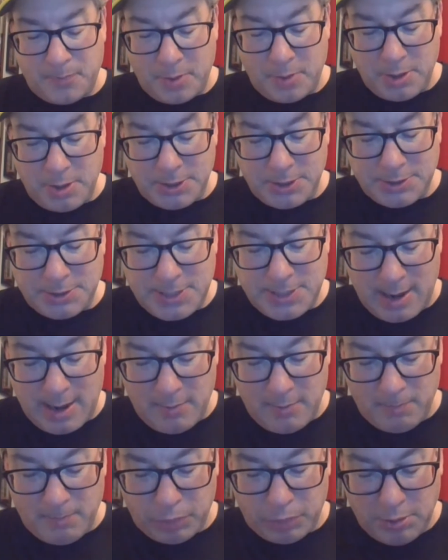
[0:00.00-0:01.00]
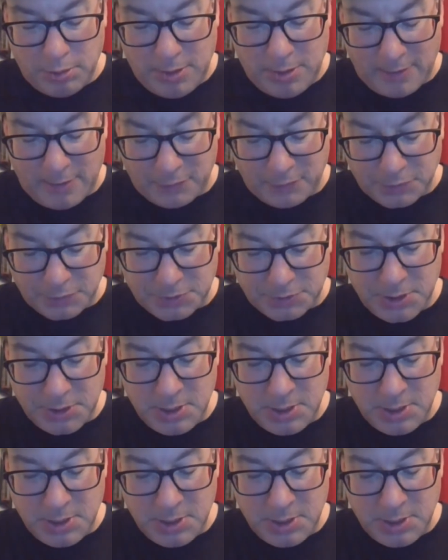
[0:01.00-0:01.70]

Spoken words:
Burgettstown Blue Devils.